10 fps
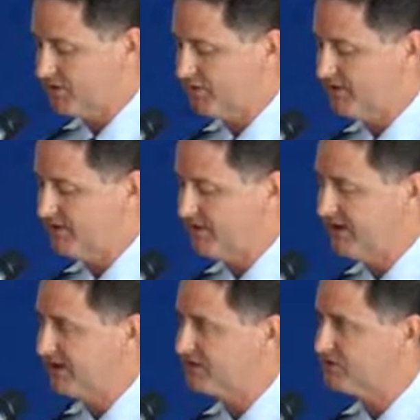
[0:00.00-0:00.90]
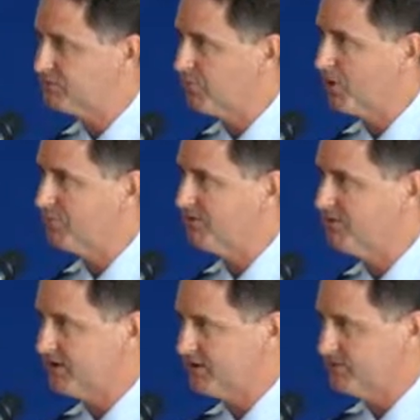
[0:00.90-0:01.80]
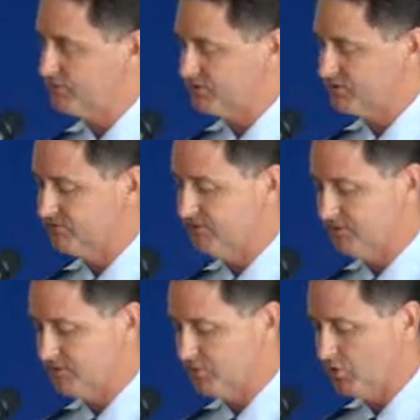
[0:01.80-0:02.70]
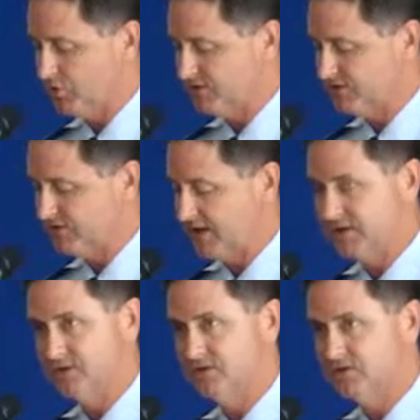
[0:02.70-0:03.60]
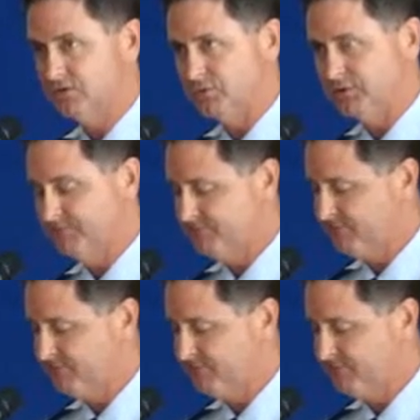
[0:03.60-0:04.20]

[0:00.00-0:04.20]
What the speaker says: Carolina that has Department of the Air Force civilian employees assigned to it.